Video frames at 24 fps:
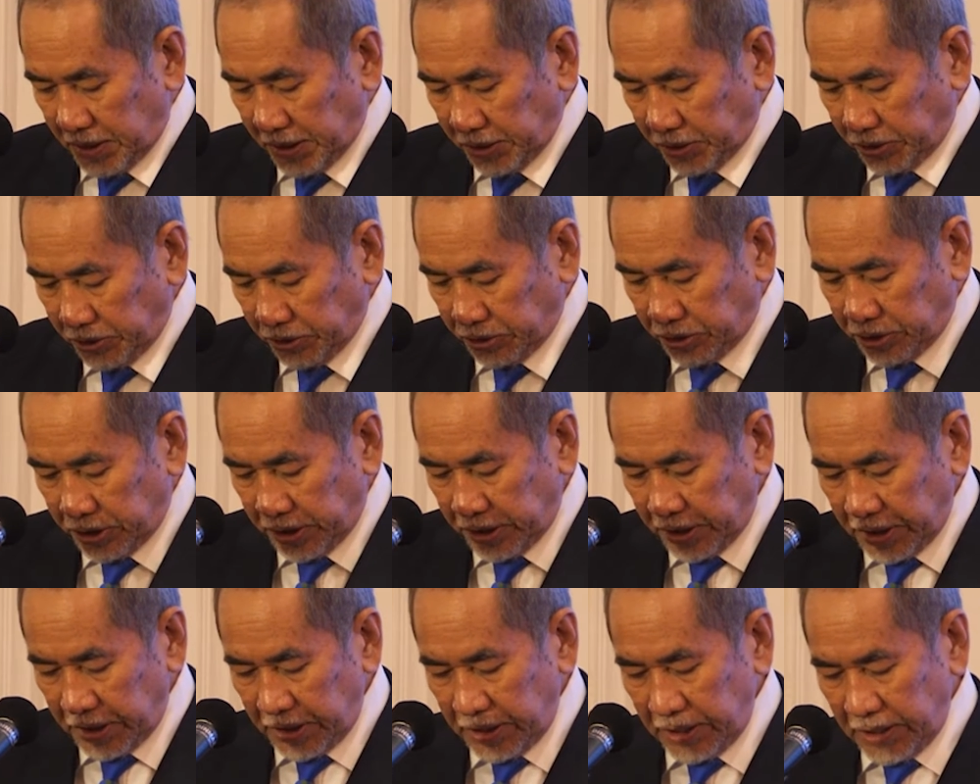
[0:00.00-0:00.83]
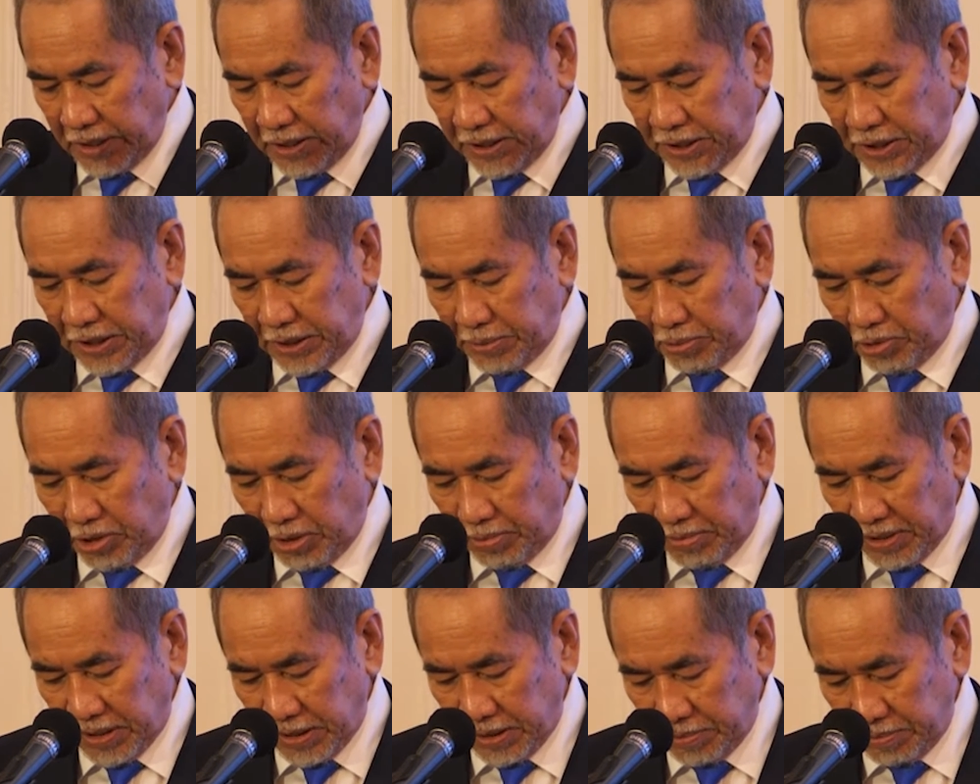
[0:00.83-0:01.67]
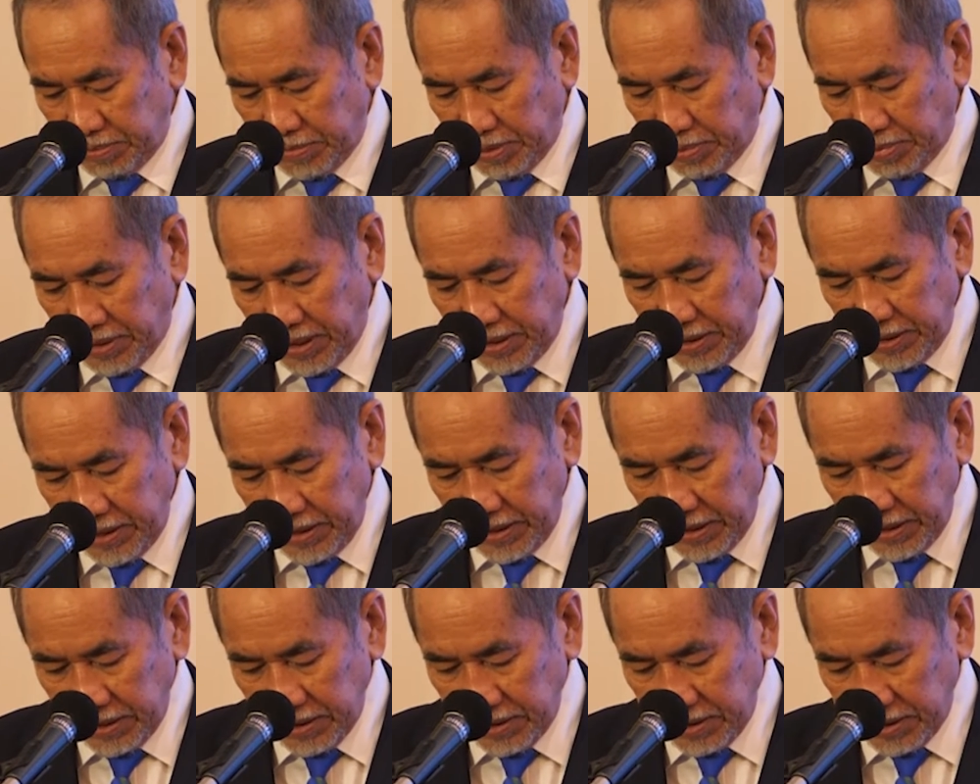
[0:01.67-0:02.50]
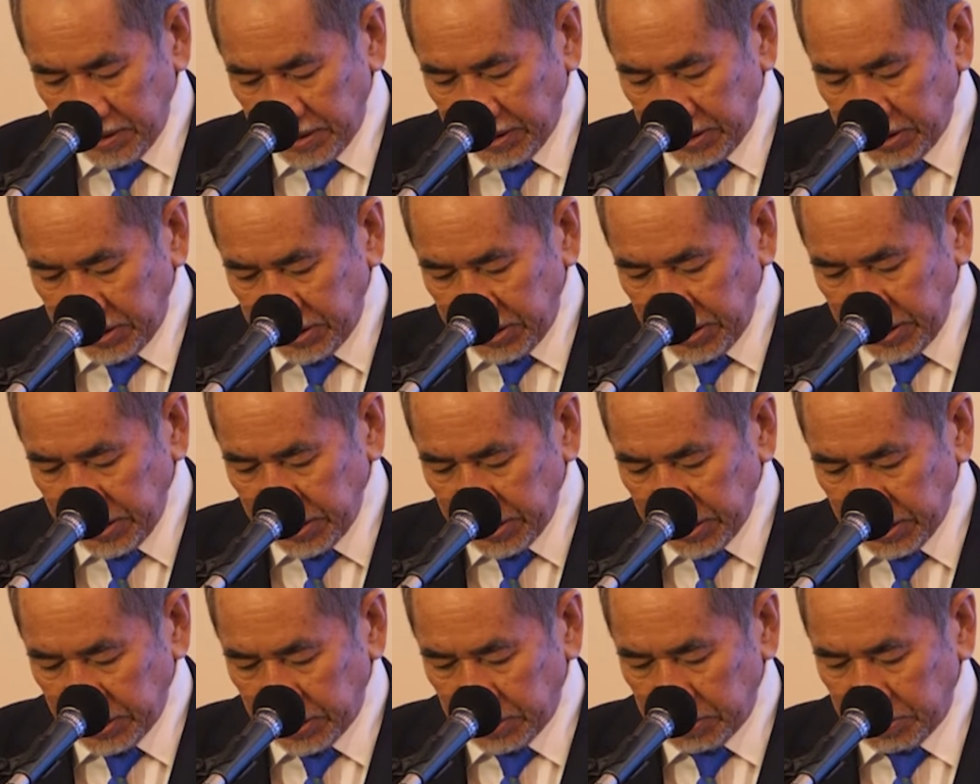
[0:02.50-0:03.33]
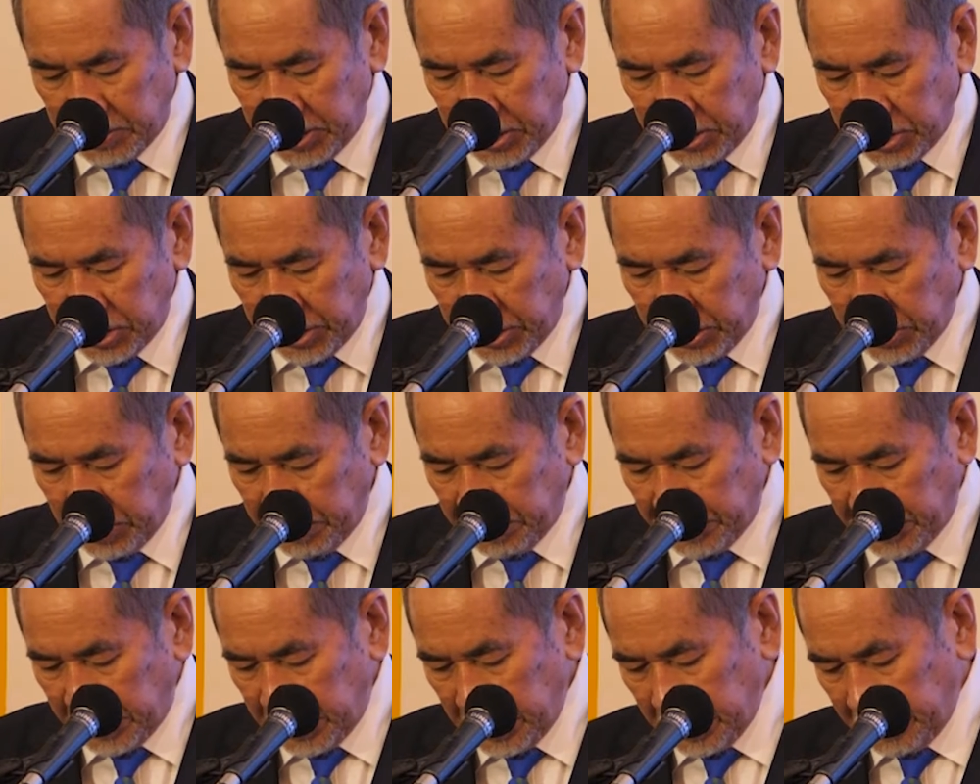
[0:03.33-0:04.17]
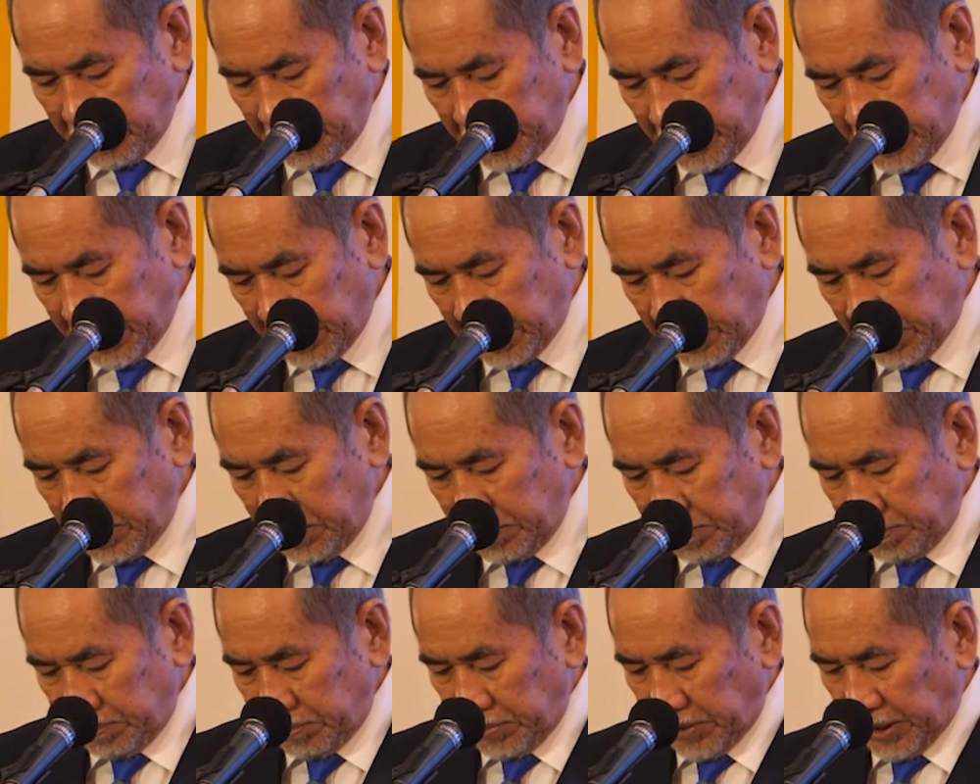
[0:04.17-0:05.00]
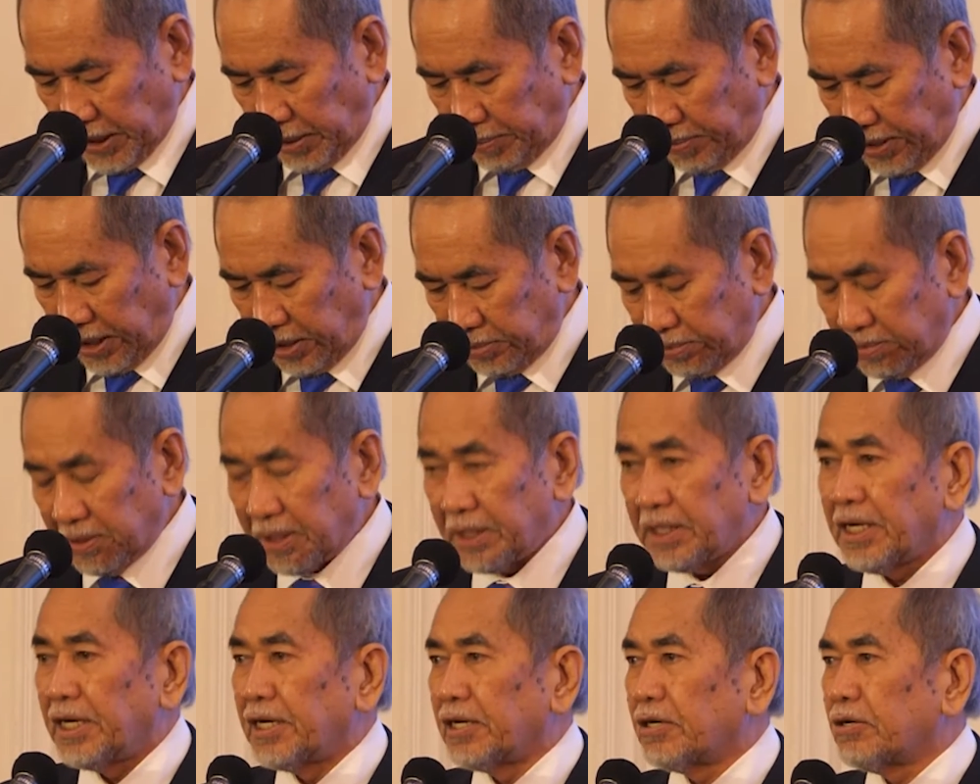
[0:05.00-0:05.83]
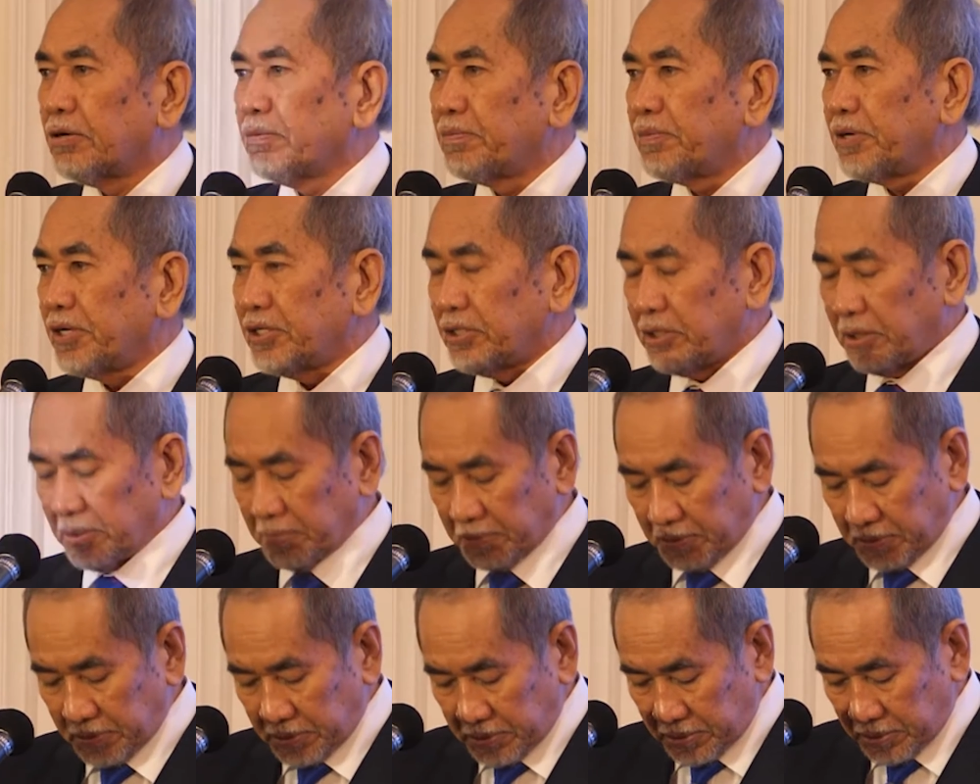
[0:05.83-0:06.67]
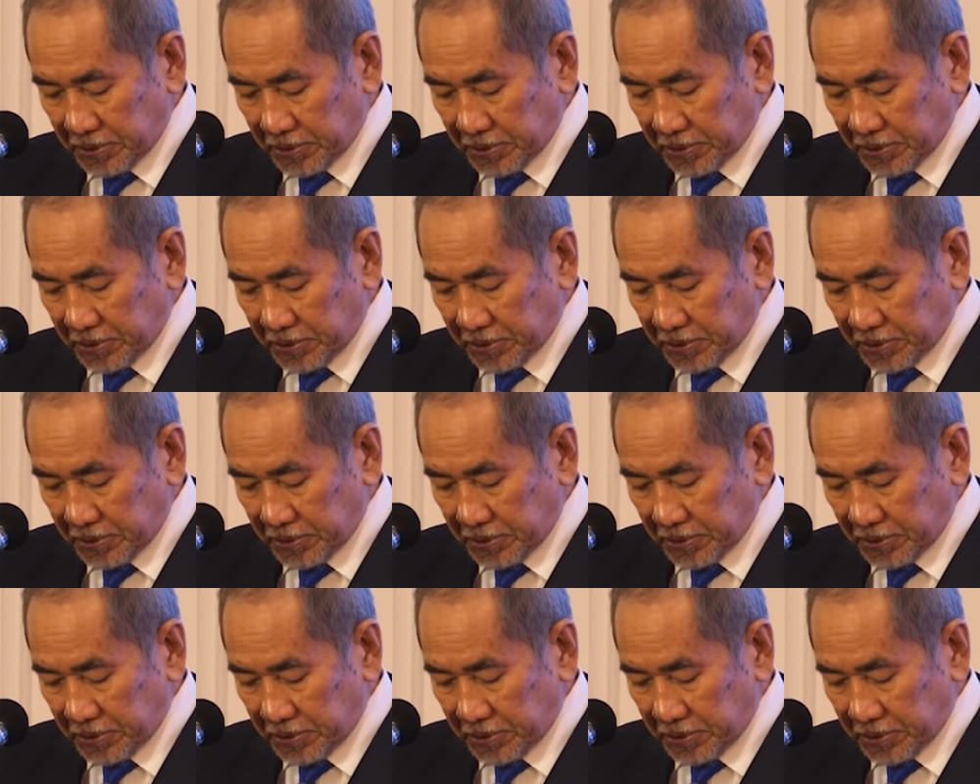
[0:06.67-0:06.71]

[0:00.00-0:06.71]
Dato Sri Haji Muhammad bin Mentek, Secretary General, Ministry of Entrepreneur Development and Cooperatives.